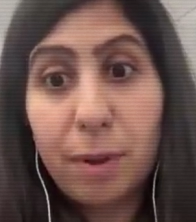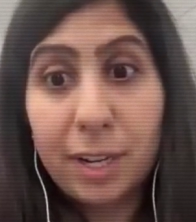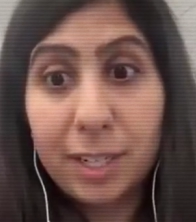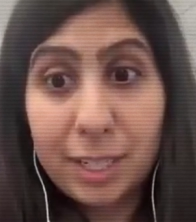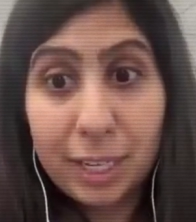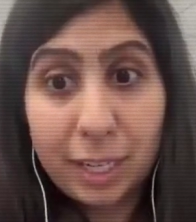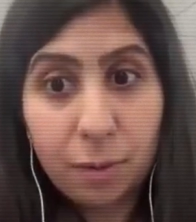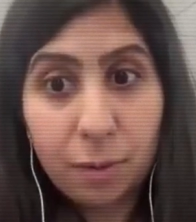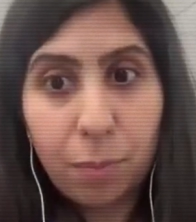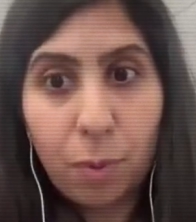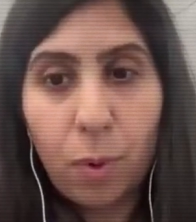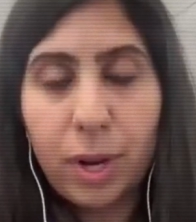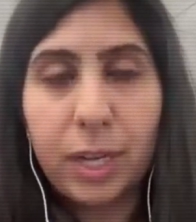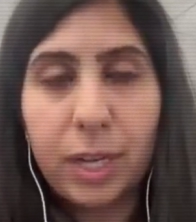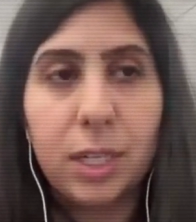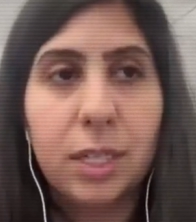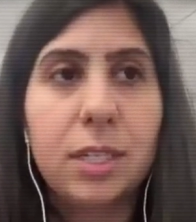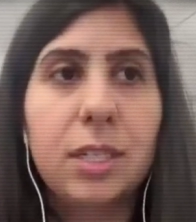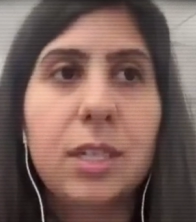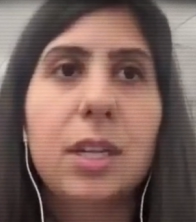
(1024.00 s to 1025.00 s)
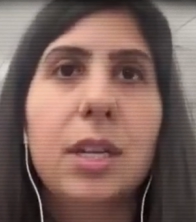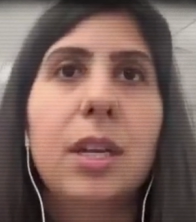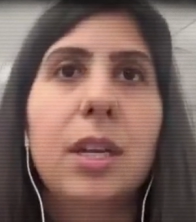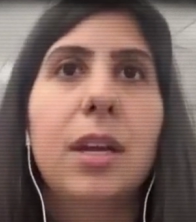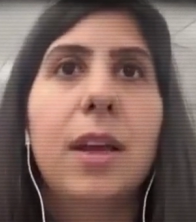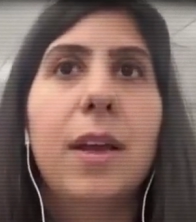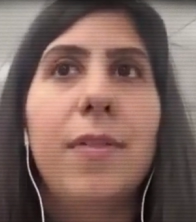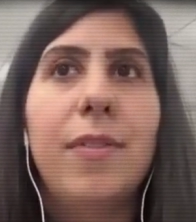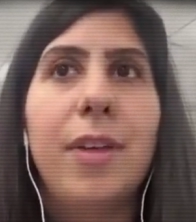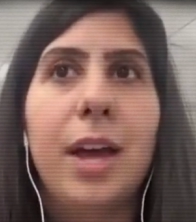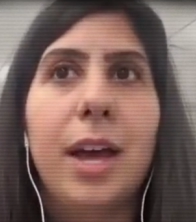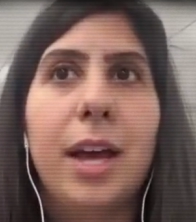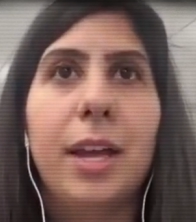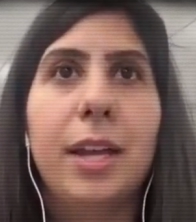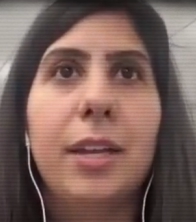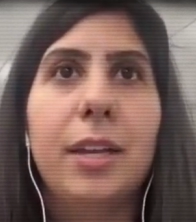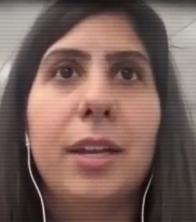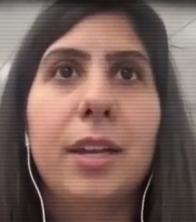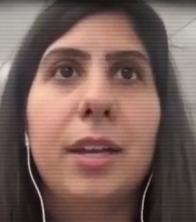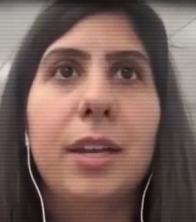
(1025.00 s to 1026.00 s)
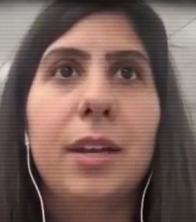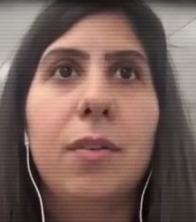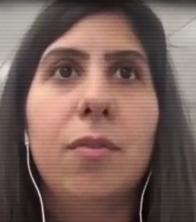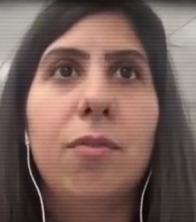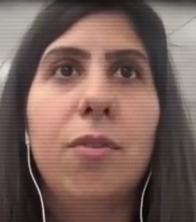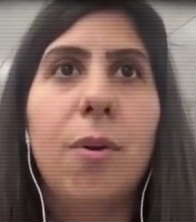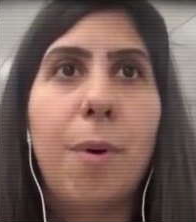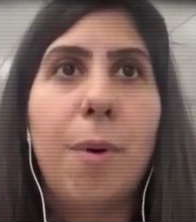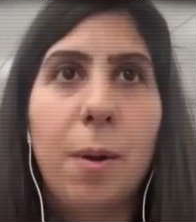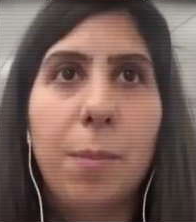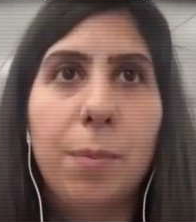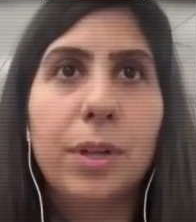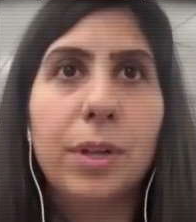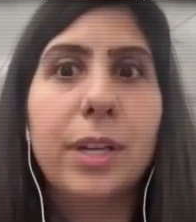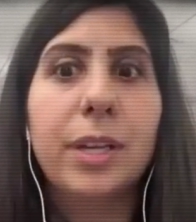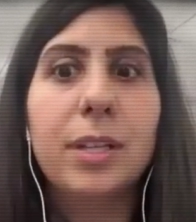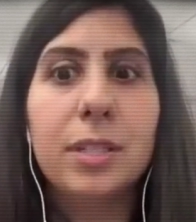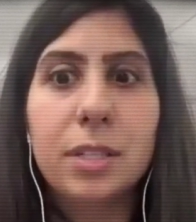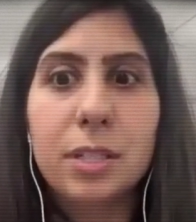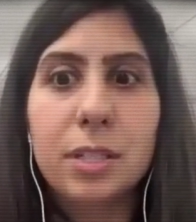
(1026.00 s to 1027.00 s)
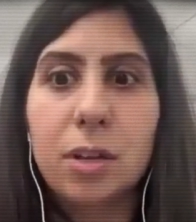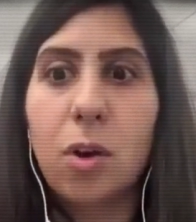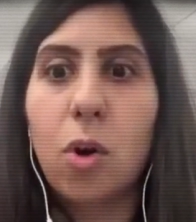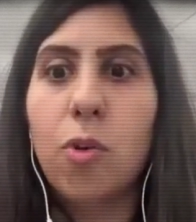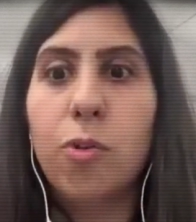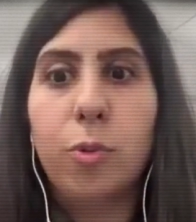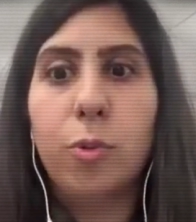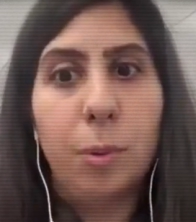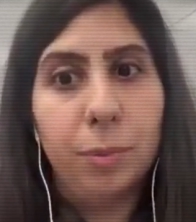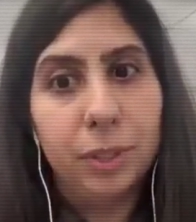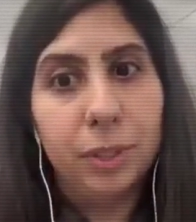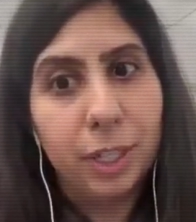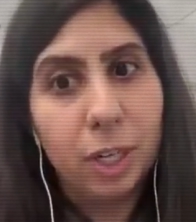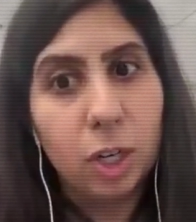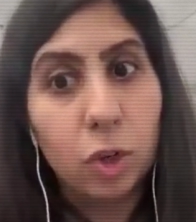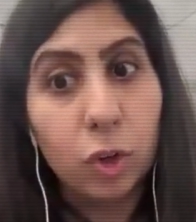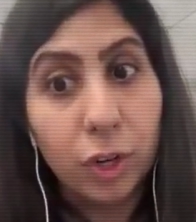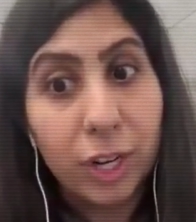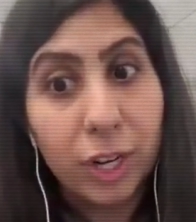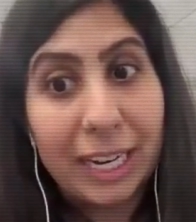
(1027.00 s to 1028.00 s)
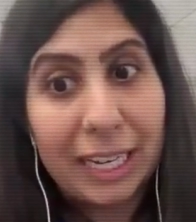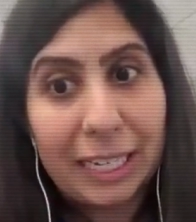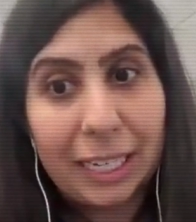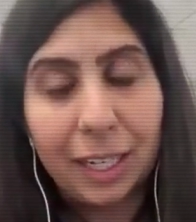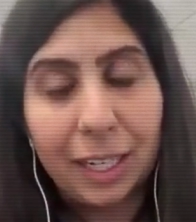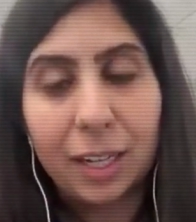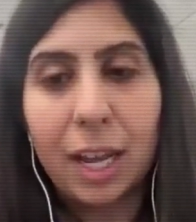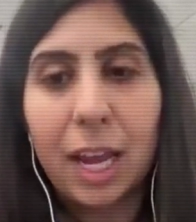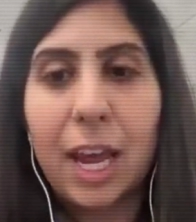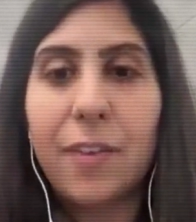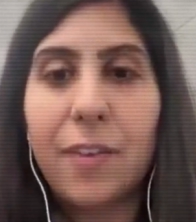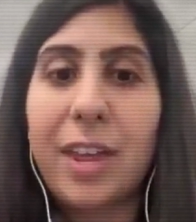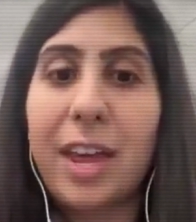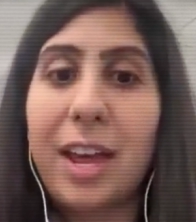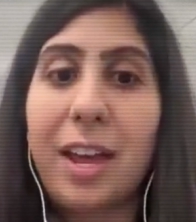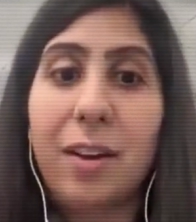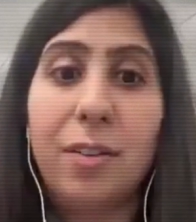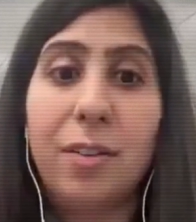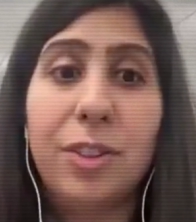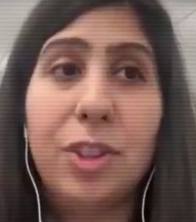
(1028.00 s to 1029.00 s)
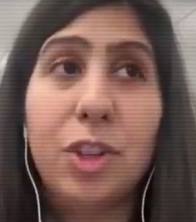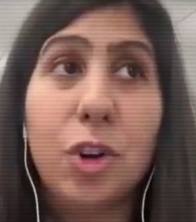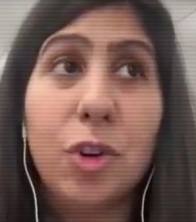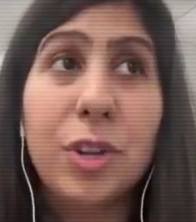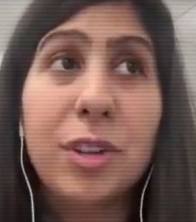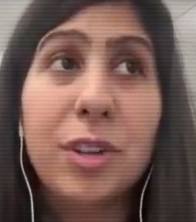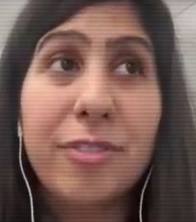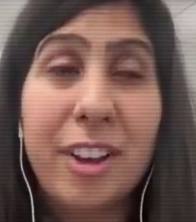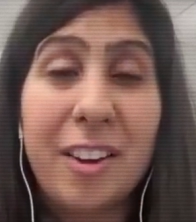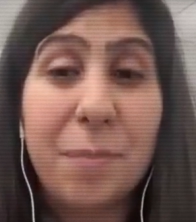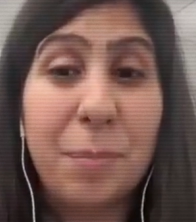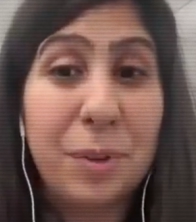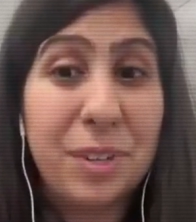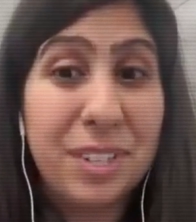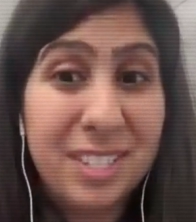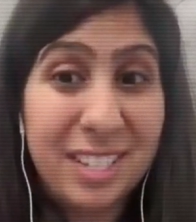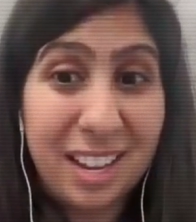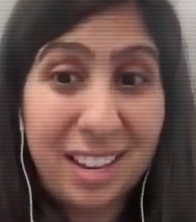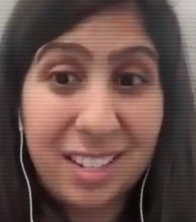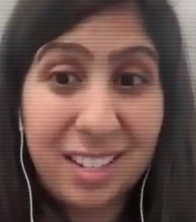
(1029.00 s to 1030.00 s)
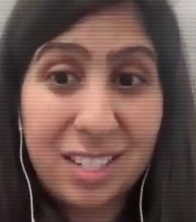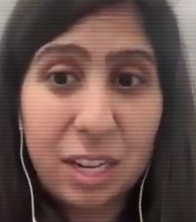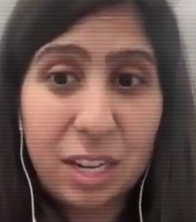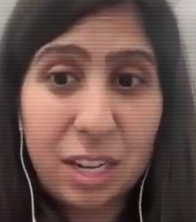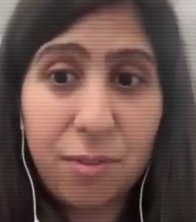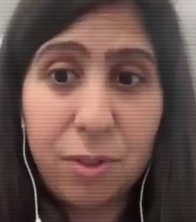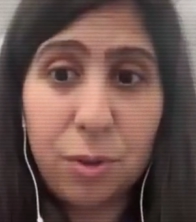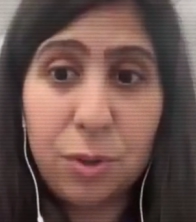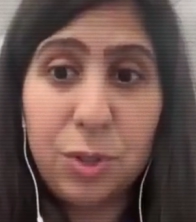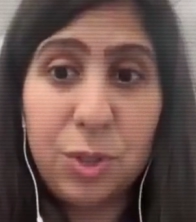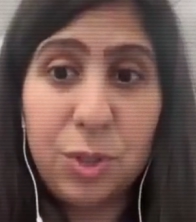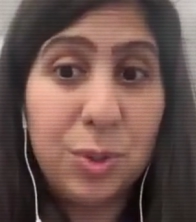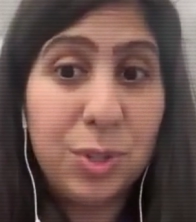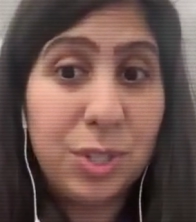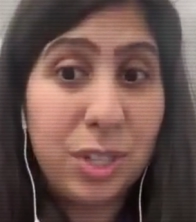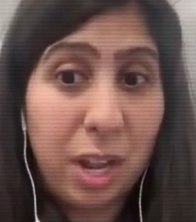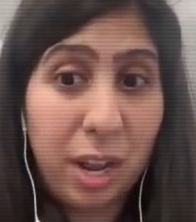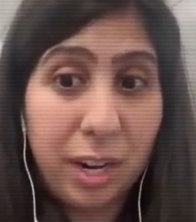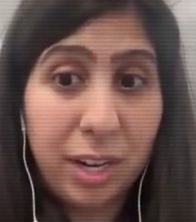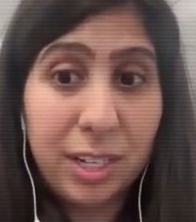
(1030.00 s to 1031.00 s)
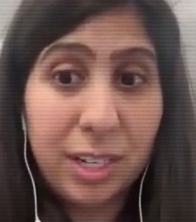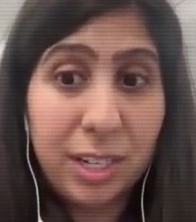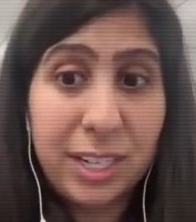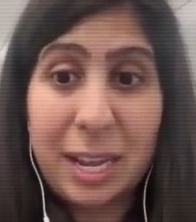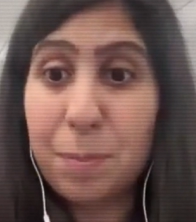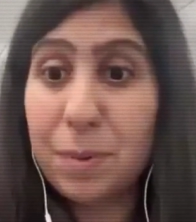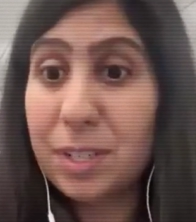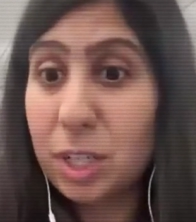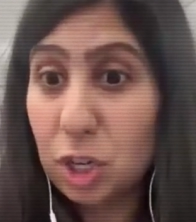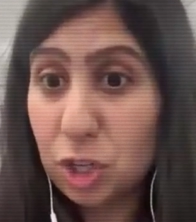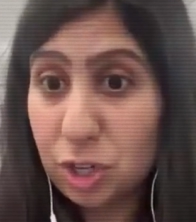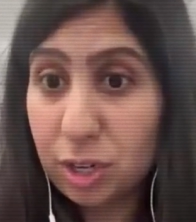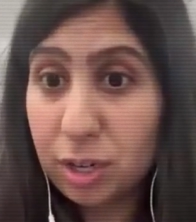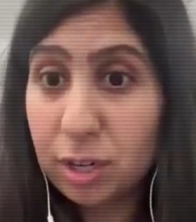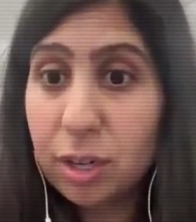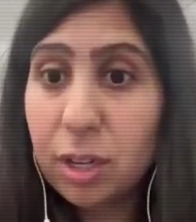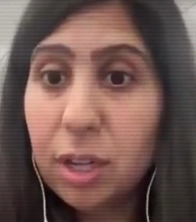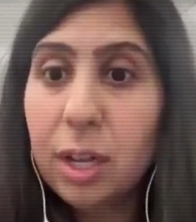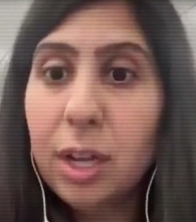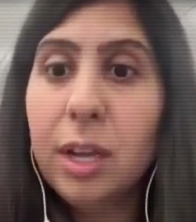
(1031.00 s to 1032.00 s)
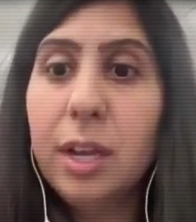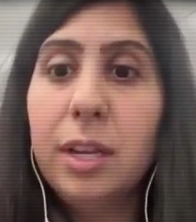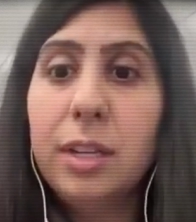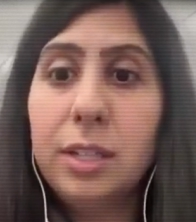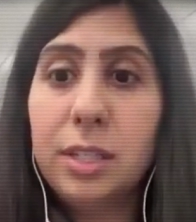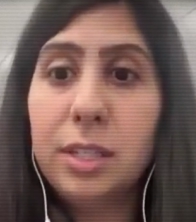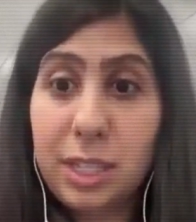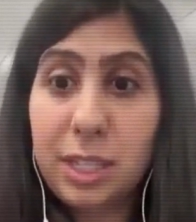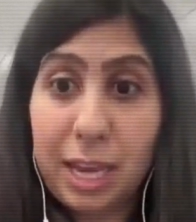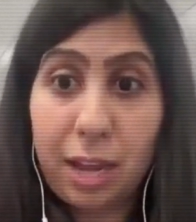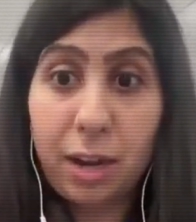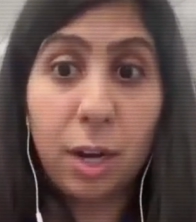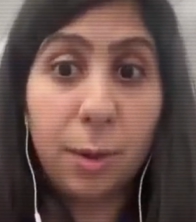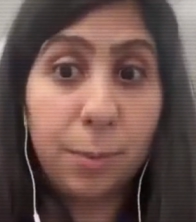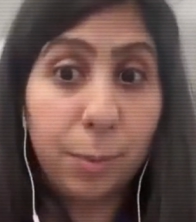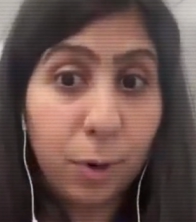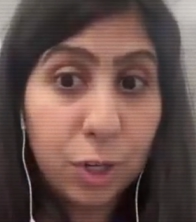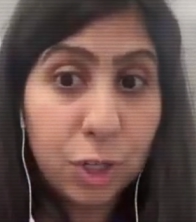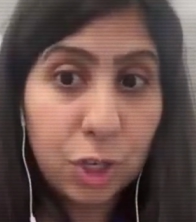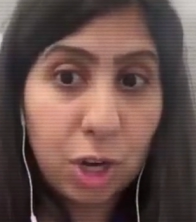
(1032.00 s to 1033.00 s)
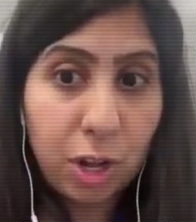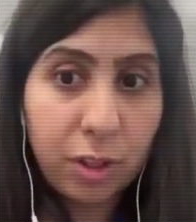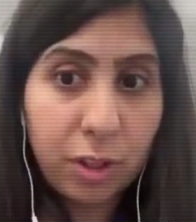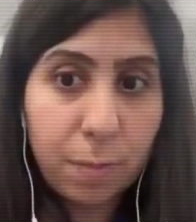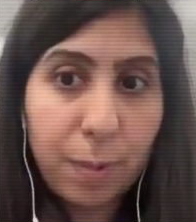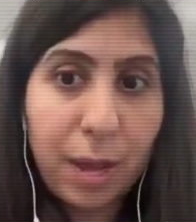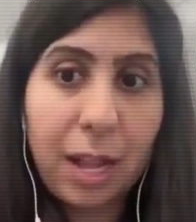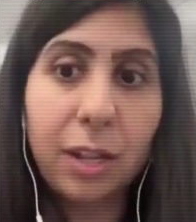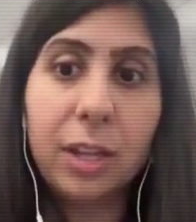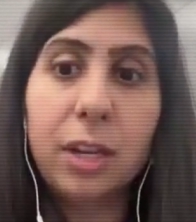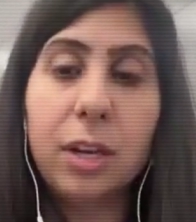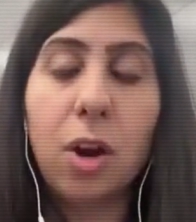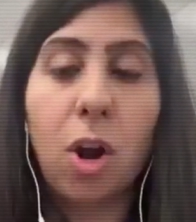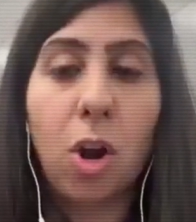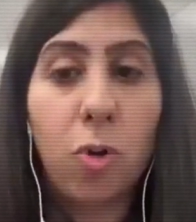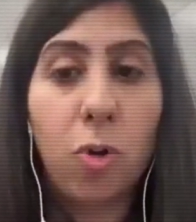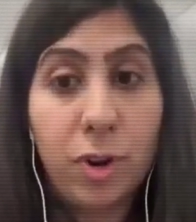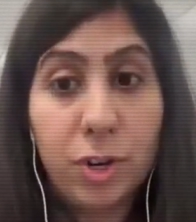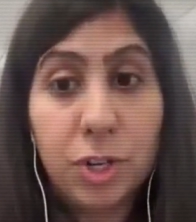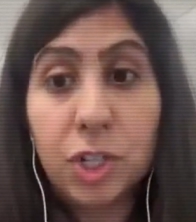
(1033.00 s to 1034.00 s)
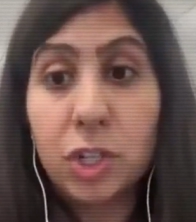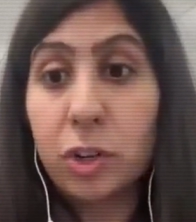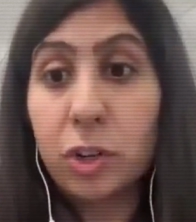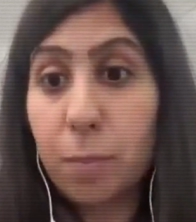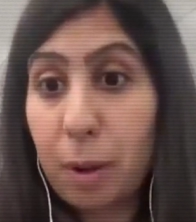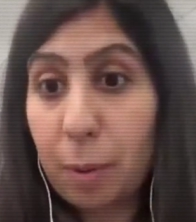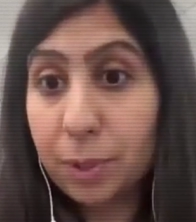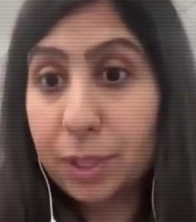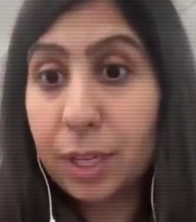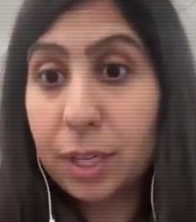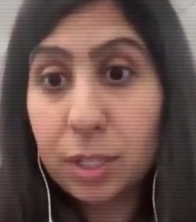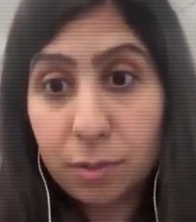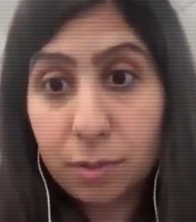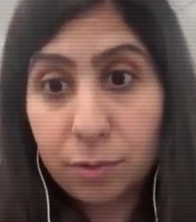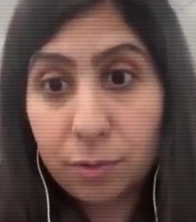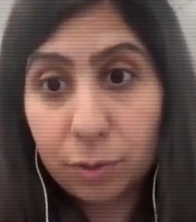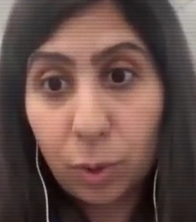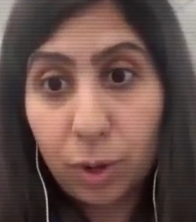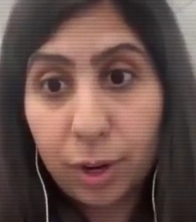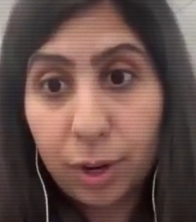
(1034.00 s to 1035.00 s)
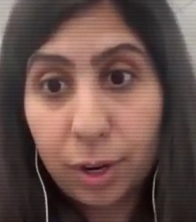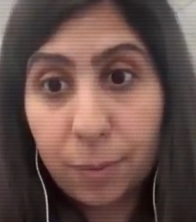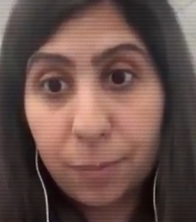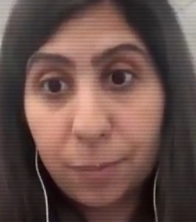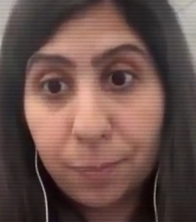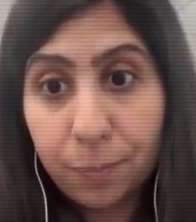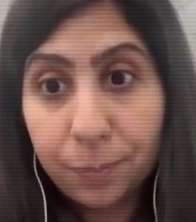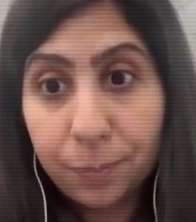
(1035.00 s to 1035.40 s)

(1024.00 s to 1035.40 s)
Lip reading: my second point, that Republicans overwhelmingly agree, and that 35% of those who signed a petition to get abortion on the ballot are registered Republicans in Florida.